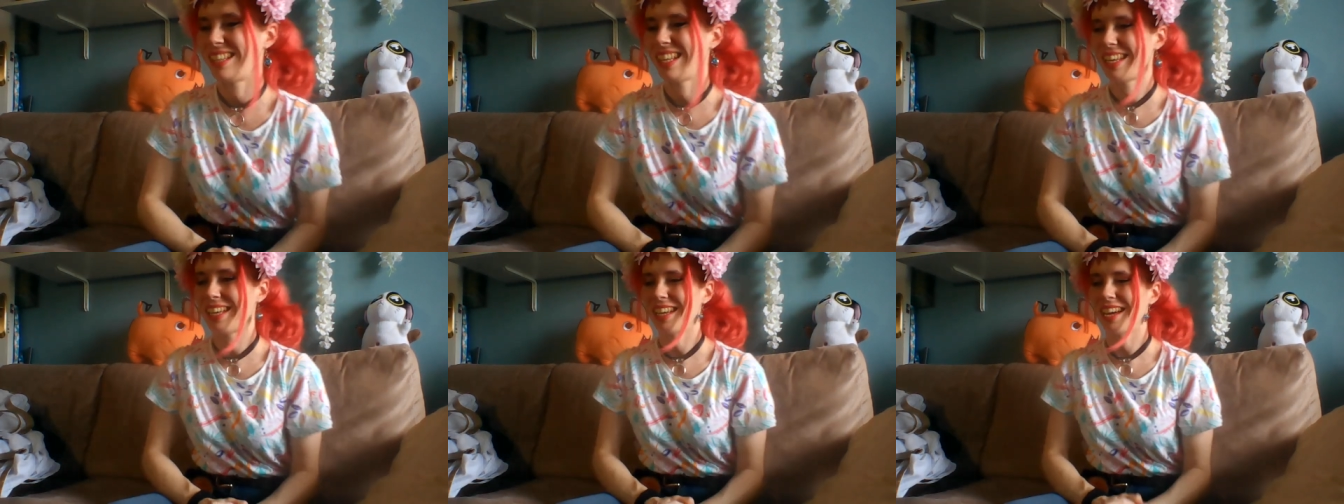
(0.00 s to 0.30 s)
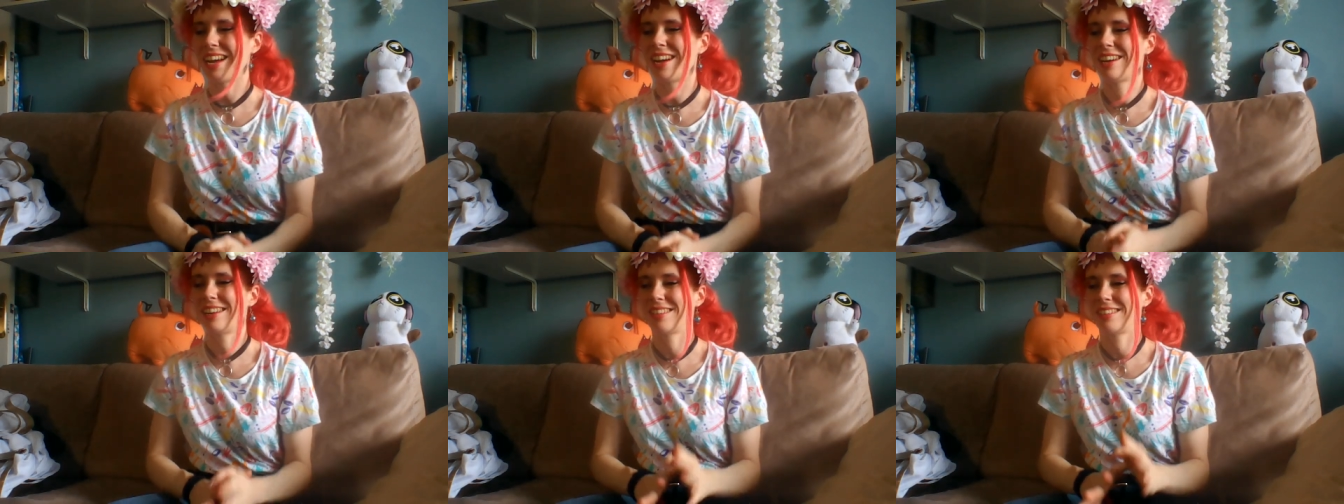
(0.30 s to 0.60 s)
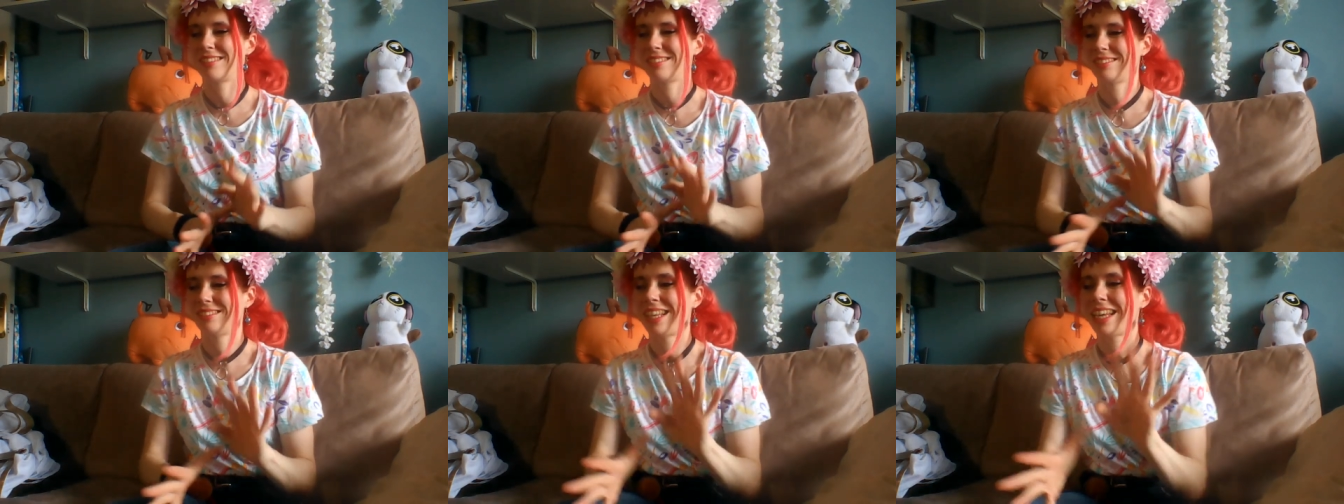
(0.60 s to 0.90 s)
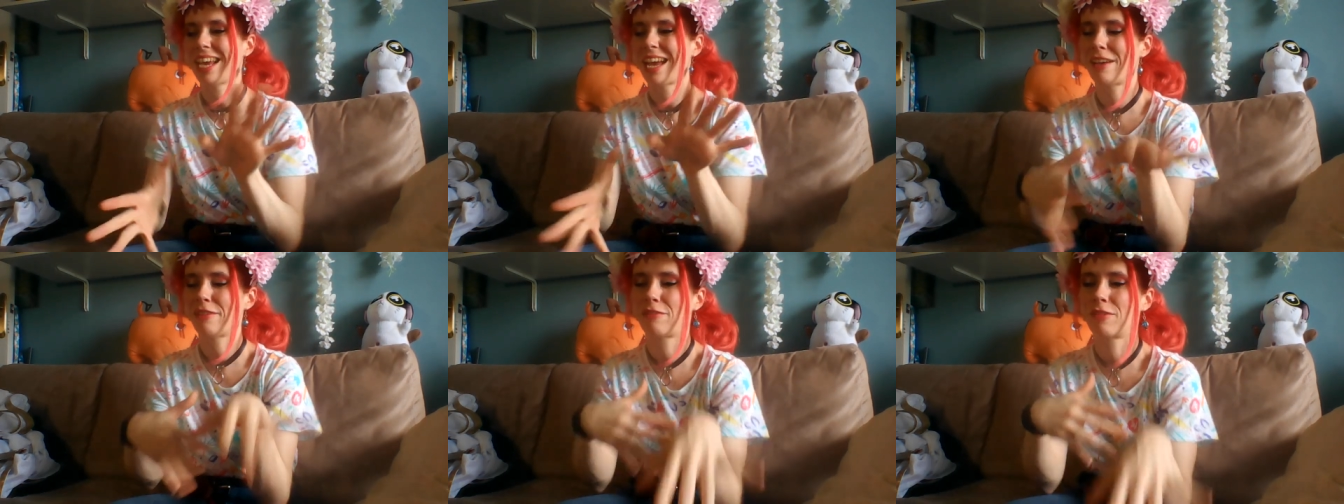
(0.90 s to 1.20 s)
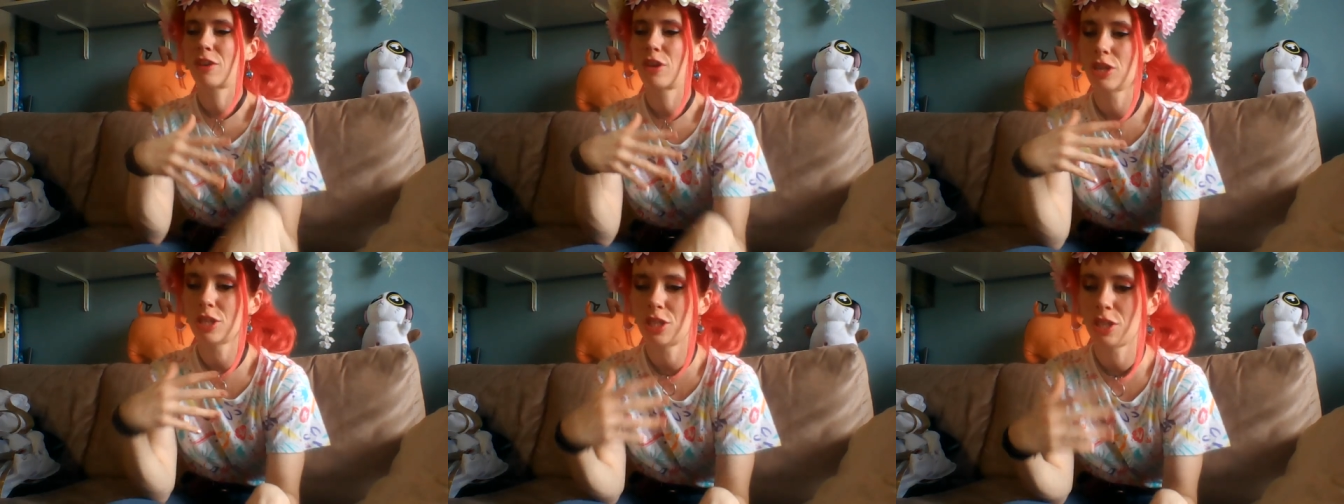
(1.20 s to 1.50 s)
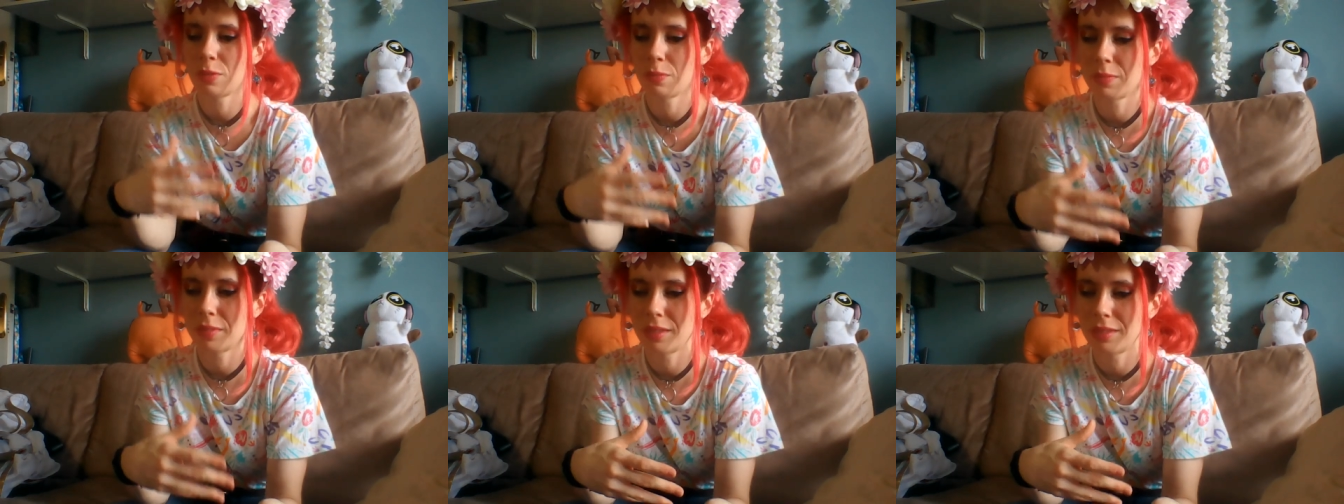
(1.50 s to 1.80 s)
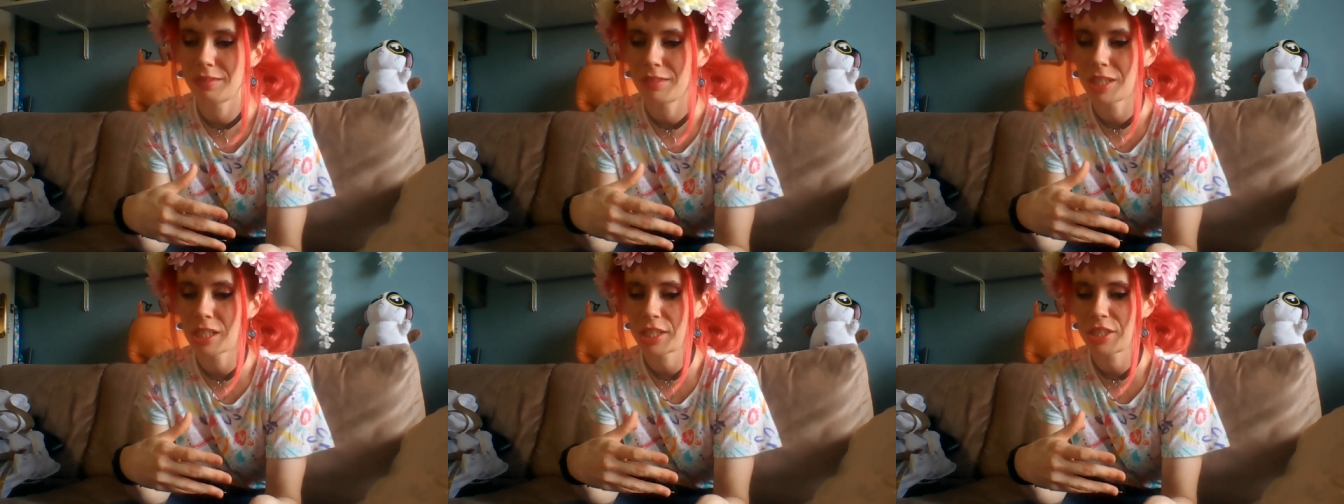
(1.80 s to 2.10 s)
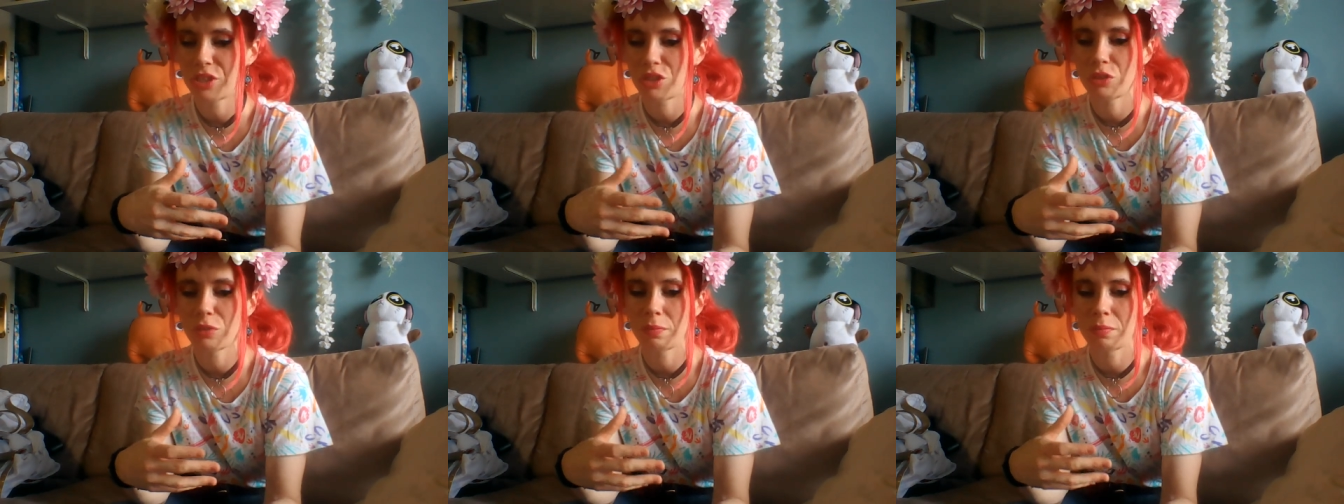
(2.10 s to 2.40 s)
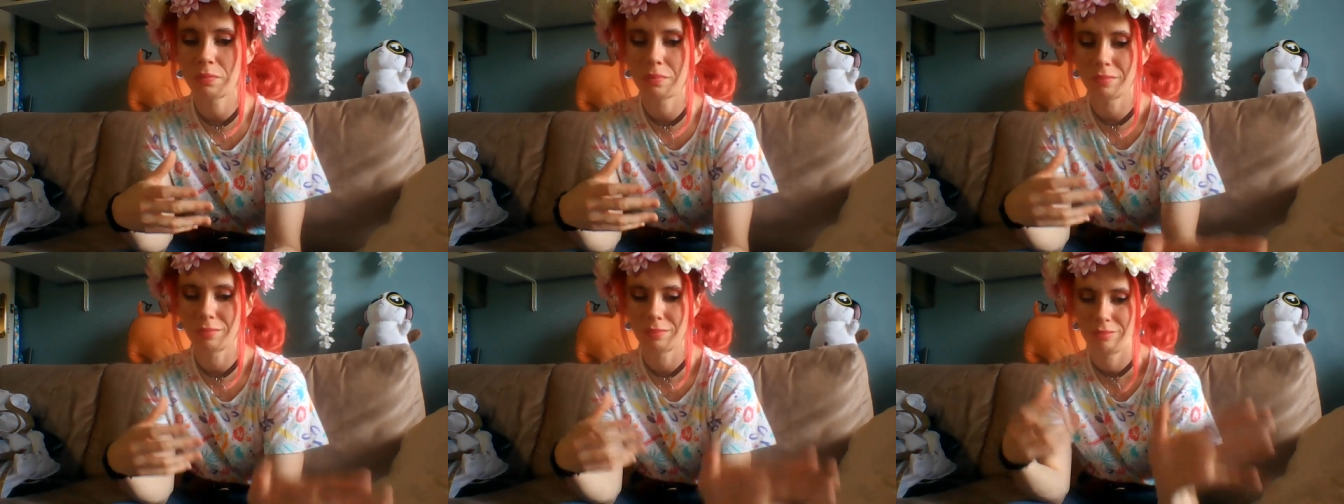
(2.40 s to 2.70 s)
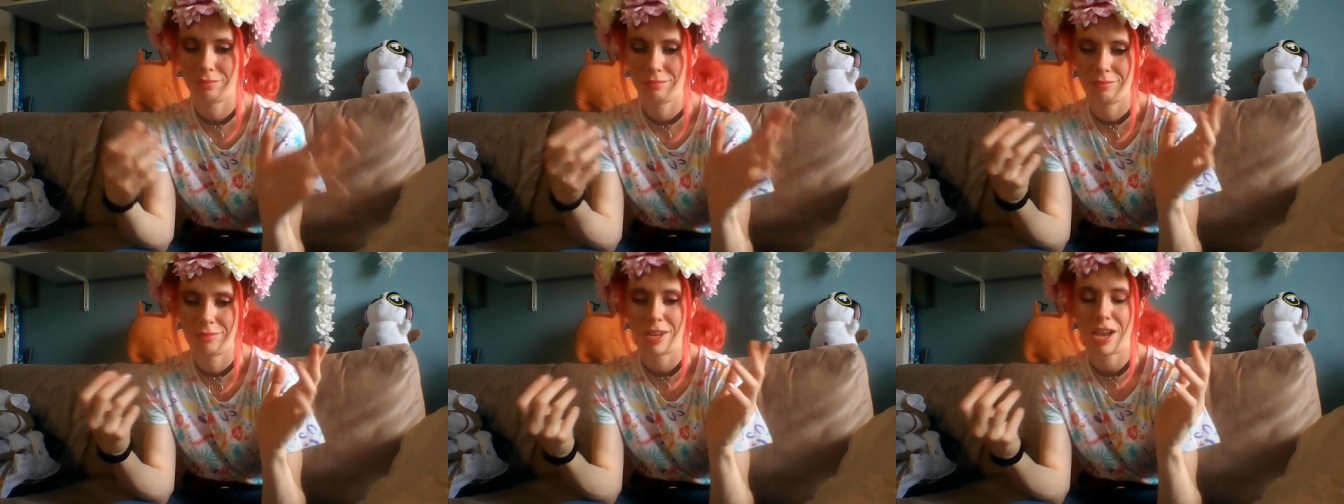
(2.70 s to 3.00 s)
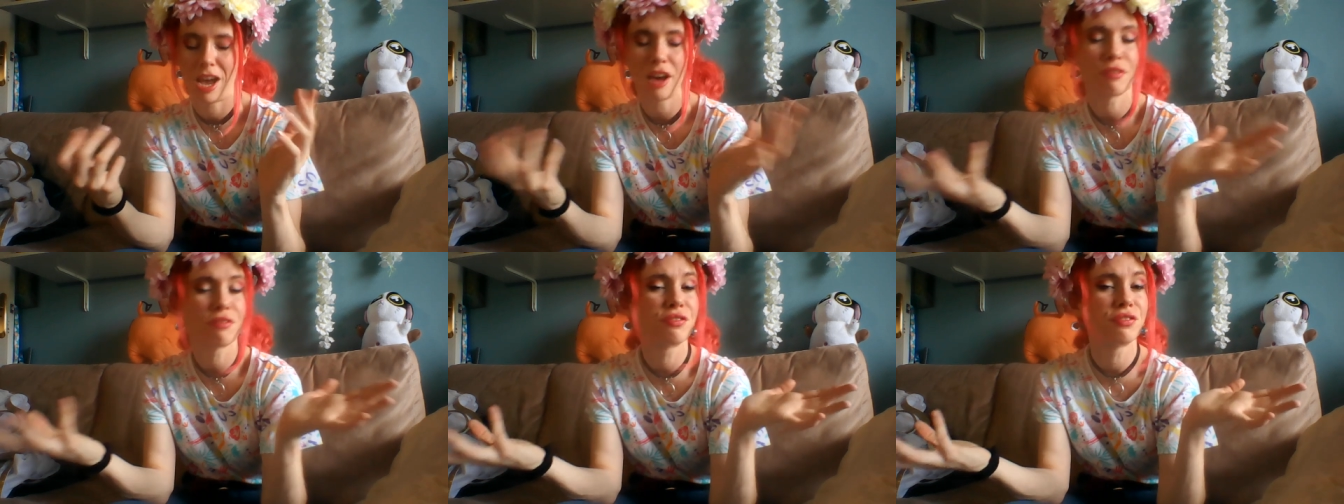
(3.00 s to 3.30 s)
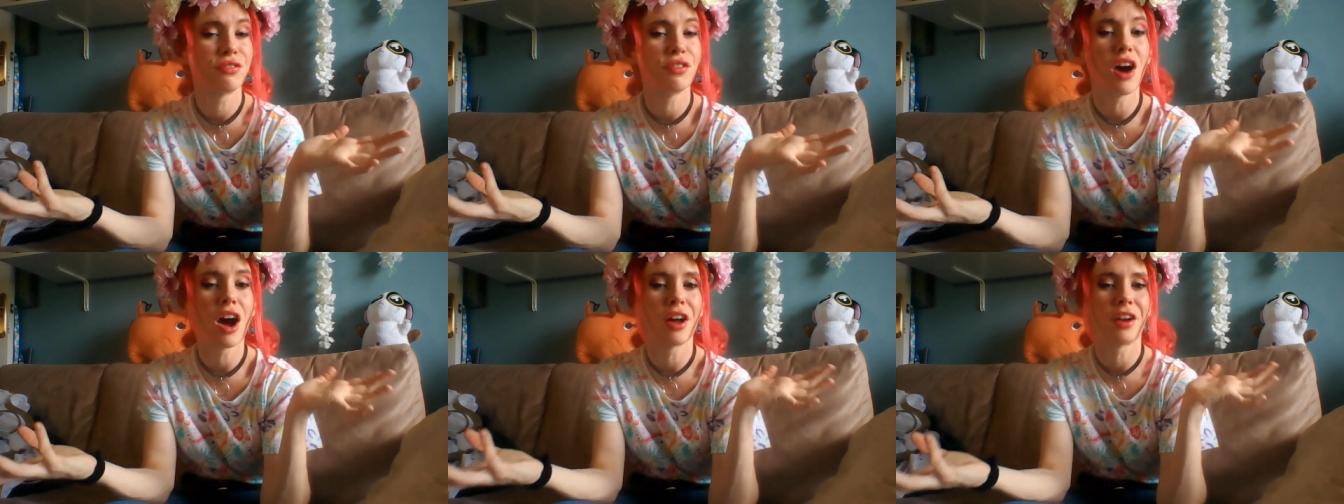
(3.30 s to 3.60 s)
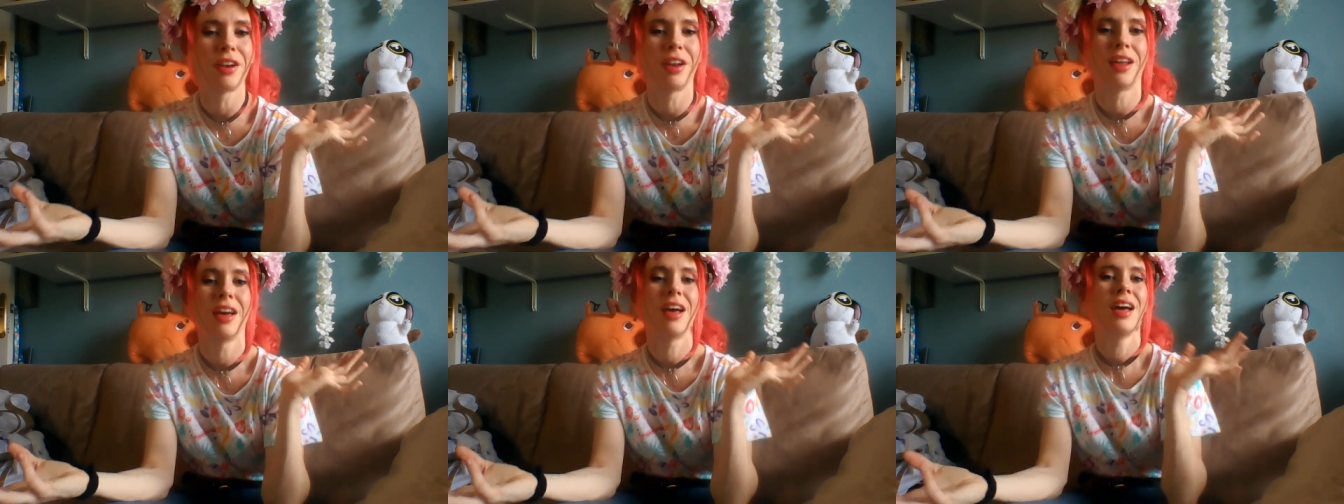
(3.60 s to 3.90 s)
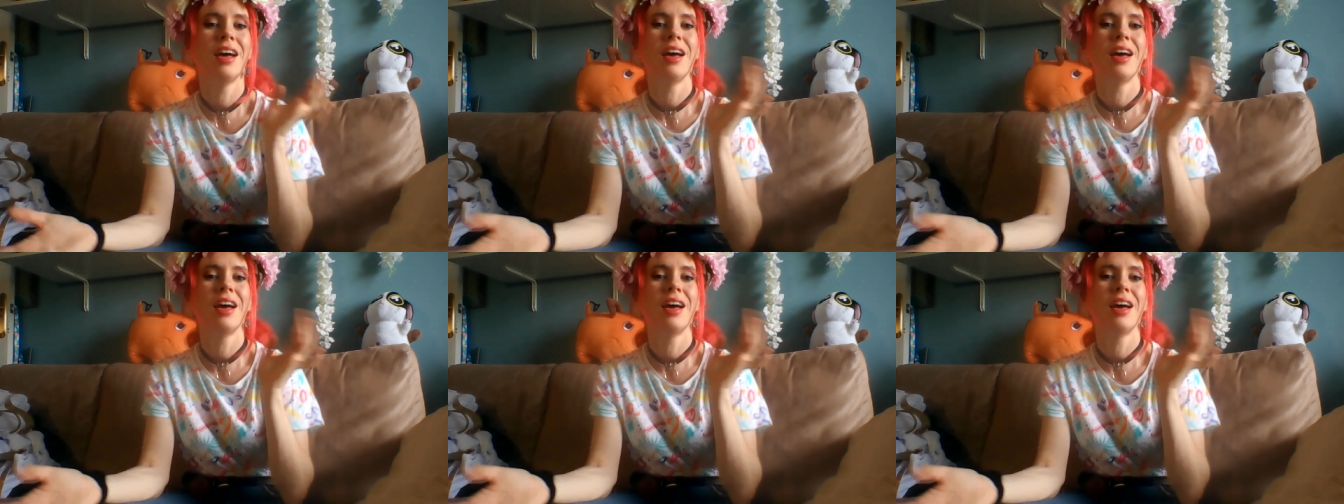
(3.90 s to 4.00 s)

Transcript: they are they have costume just to have fun.